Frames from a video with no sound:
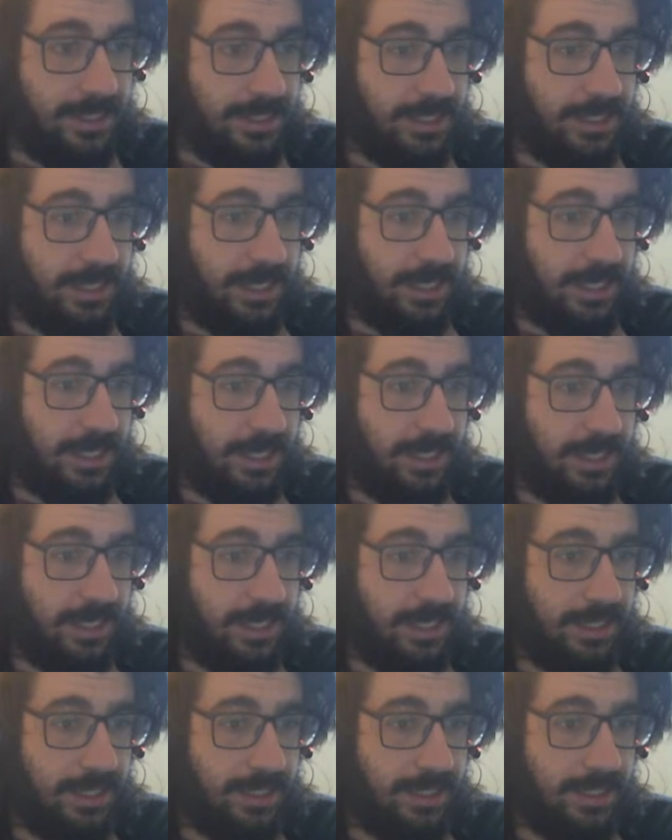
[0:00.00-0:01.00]

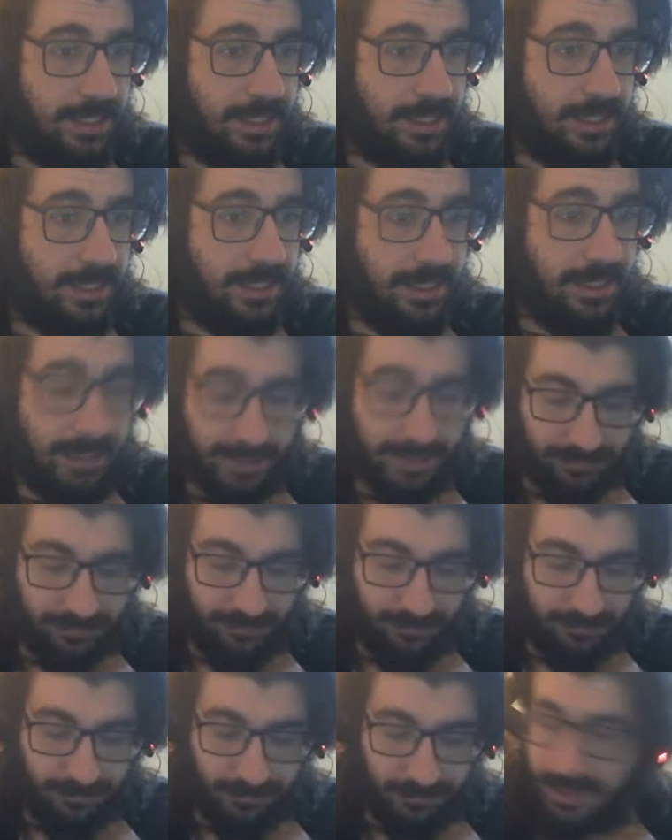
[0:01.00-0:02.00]
uh, yeah,
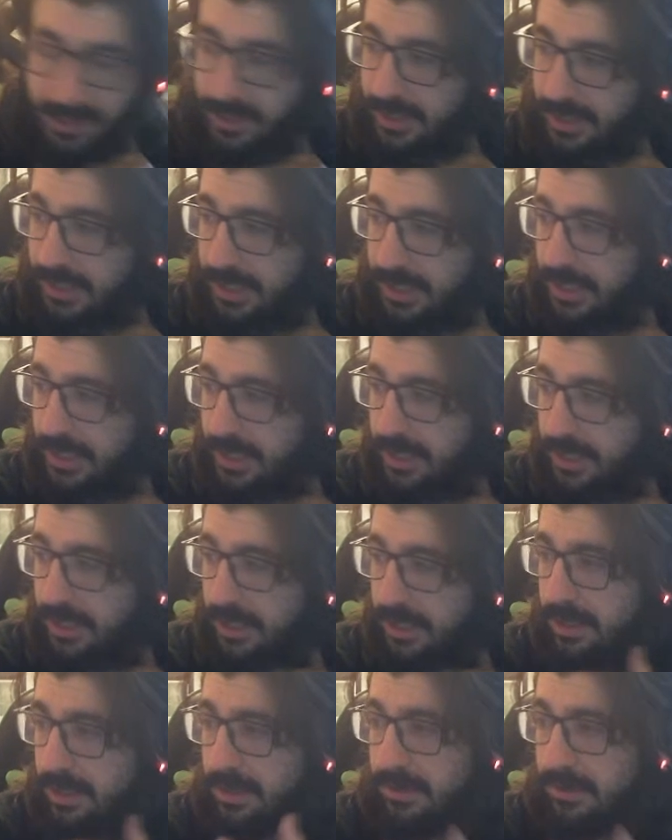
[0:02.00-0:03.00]
we
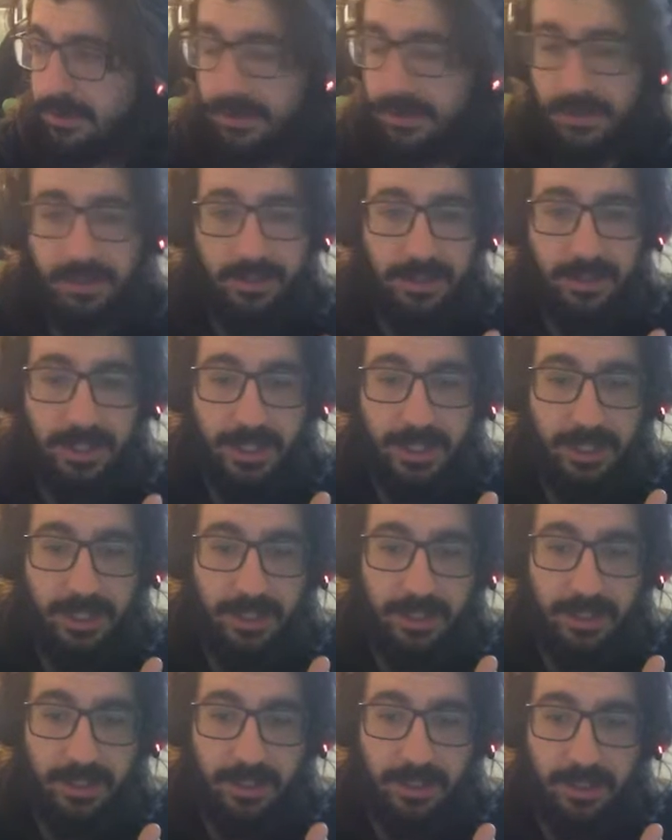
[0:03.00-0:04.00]
did it
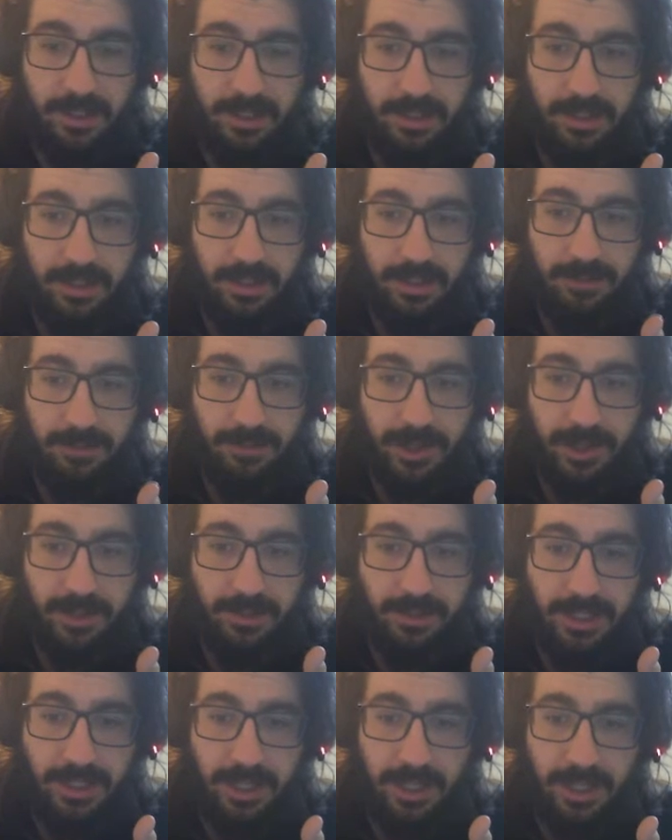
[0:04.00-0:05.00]
in
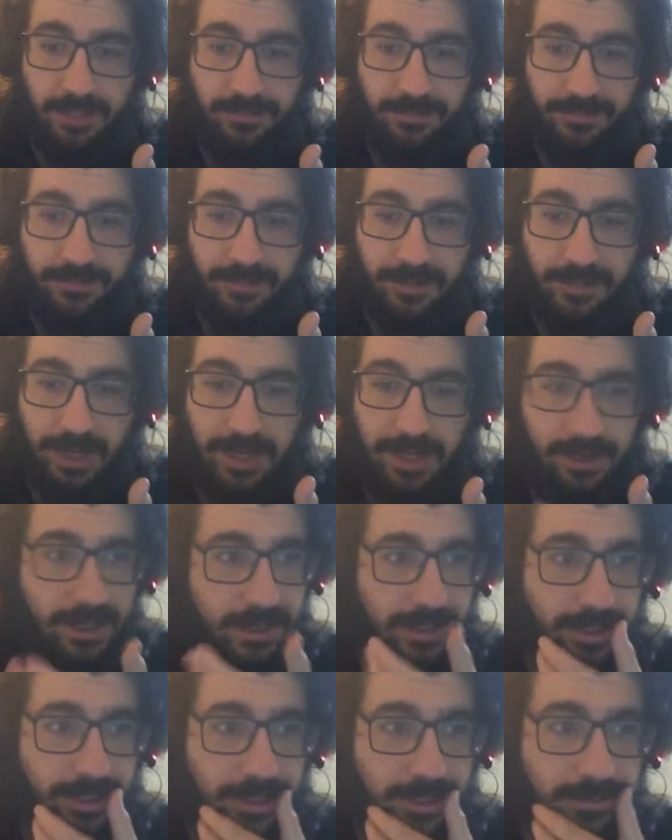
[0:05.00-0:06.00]
record time. I don't
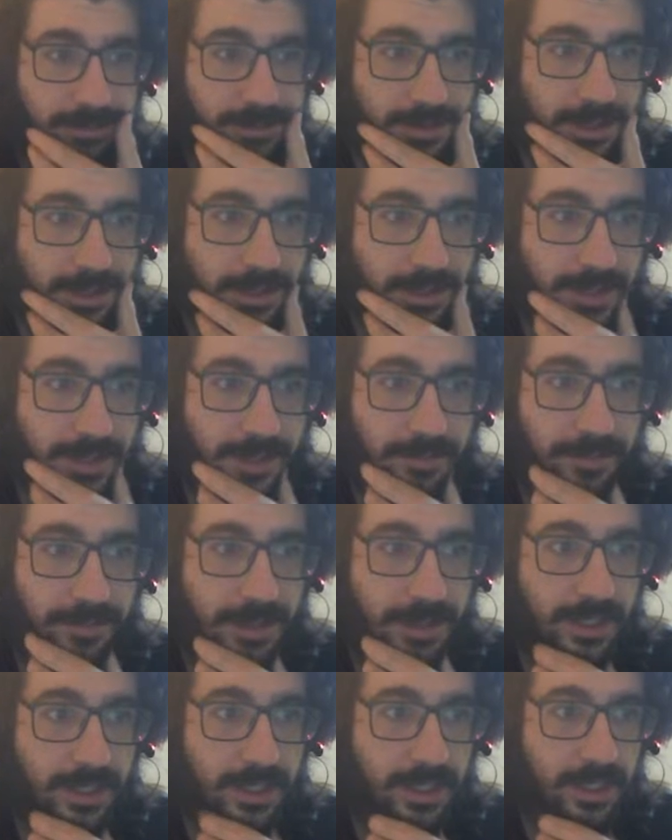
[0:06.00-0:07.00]
actually know if it was record time,
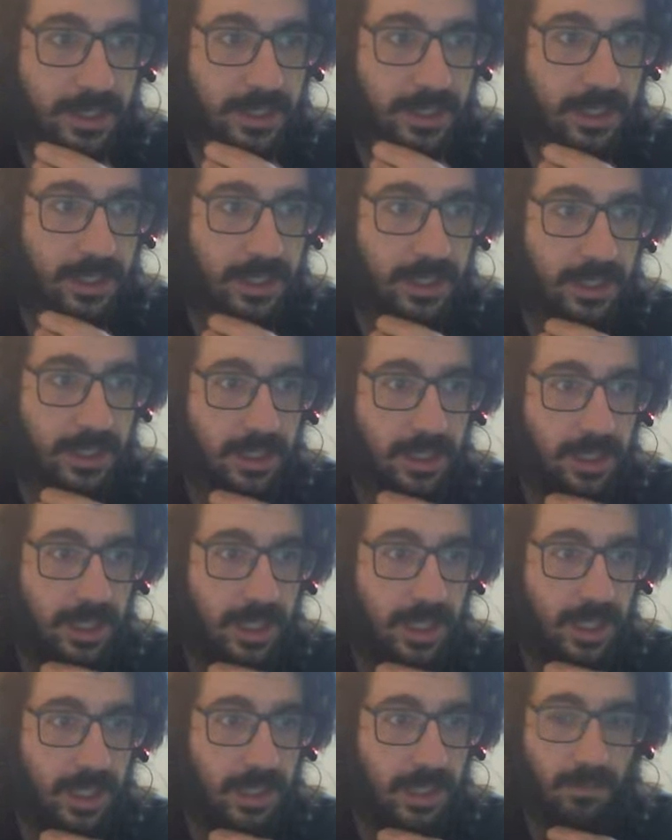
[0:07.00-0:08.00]
but
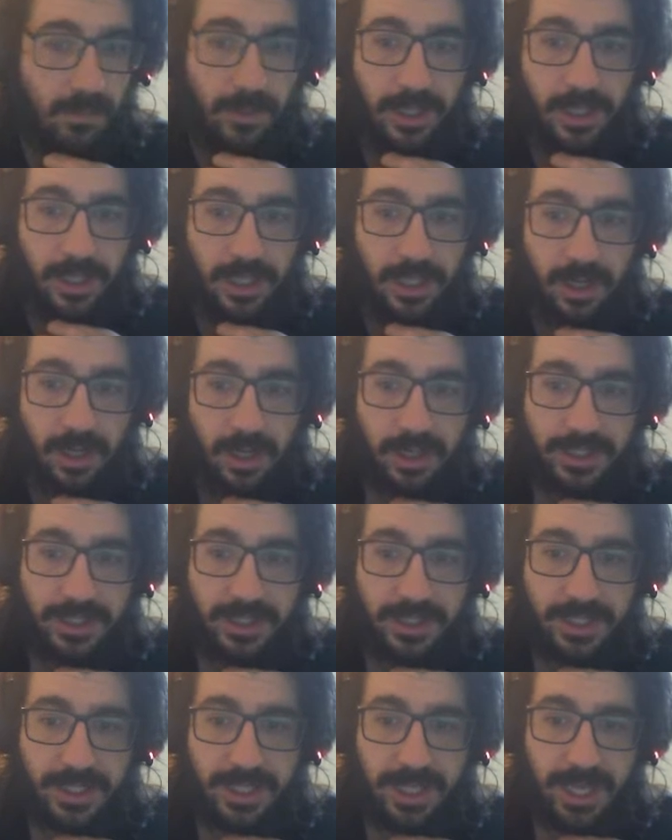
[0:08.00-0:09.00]
uh, we are
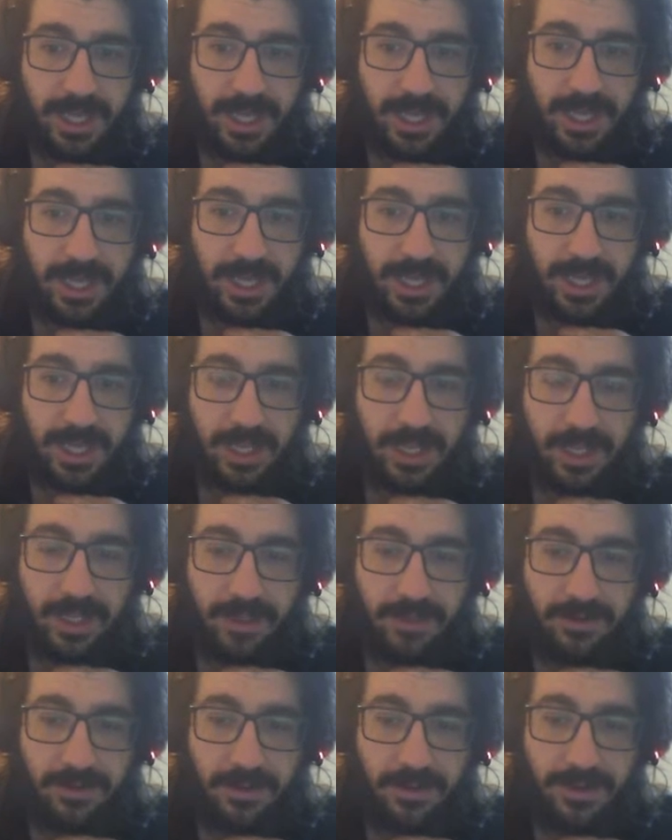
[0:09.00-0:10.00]
sitting at
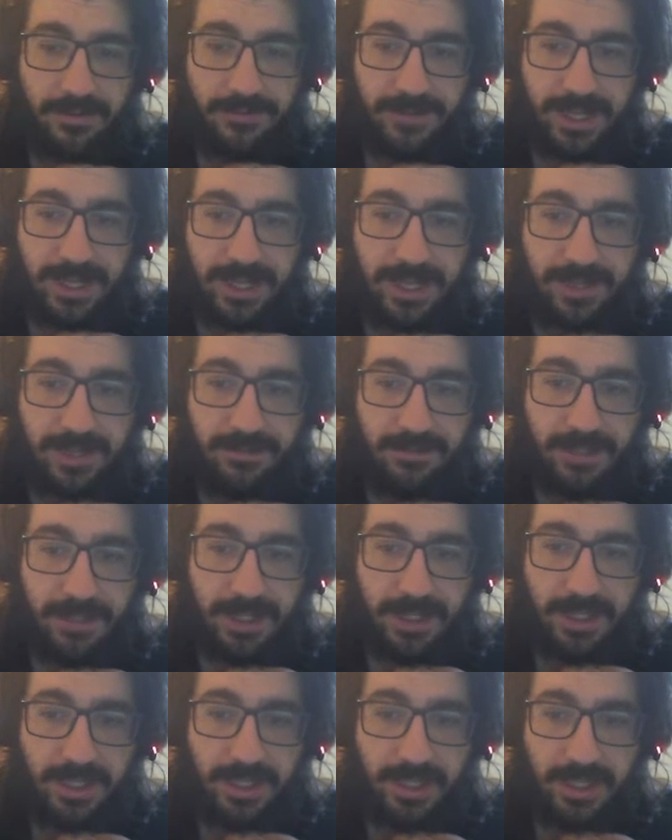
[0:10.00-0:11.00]
35
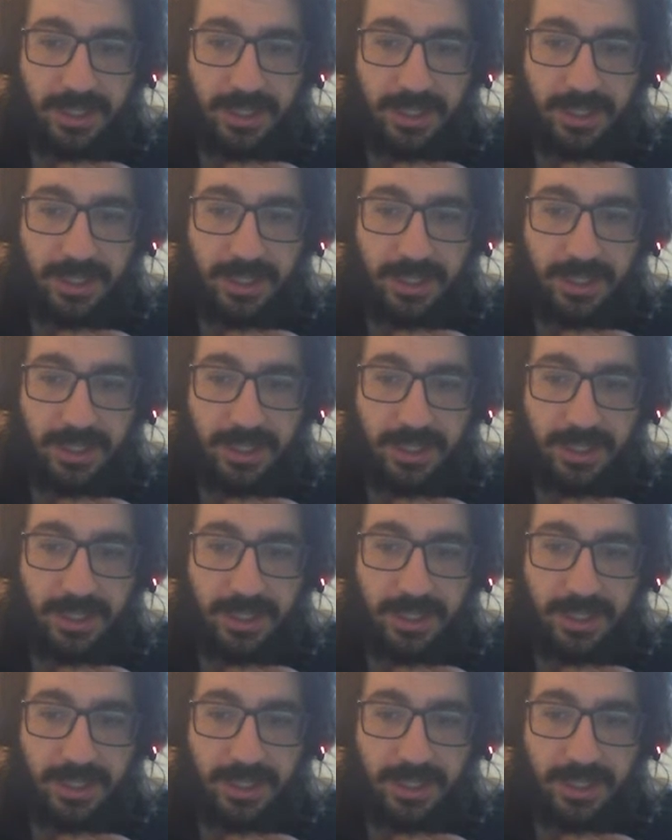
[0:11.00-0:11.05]
million.